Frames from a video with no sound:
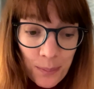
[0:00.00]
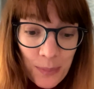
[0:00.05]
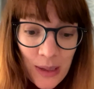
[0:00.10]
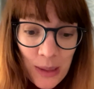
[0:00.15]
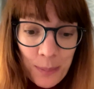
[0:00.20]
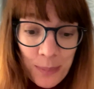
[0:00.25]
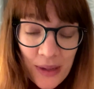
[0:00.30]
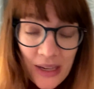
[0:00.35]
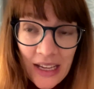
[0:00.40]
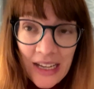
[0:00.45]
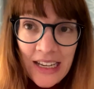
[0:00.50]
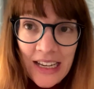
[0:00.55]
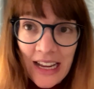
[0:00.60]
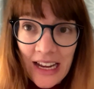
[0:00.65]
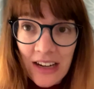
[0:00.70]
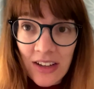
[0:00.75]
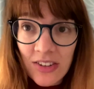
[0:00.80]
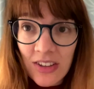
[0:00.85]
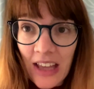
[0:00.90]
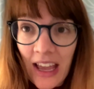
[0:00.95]
Me, Bee and
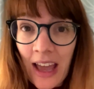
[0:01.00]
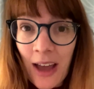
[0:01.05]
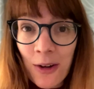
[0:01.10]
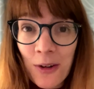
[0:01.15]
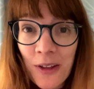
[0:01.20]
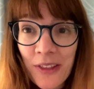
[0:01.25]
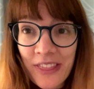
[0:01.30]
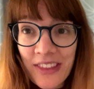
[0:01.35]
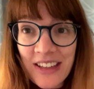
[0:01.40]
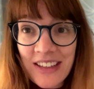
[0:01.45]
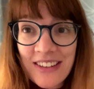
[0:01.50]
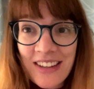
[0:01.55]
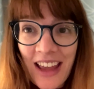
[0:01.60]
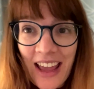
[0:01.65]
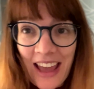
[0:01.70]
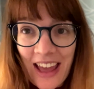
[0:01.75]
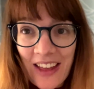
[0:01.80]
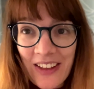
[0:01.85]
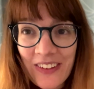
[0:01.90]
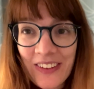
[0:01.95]
Nick's are out on the
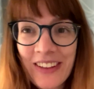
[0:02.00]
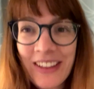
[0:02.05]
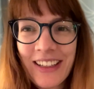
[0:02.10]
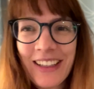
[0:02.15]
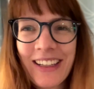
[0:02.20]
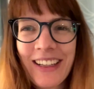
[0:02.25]
town.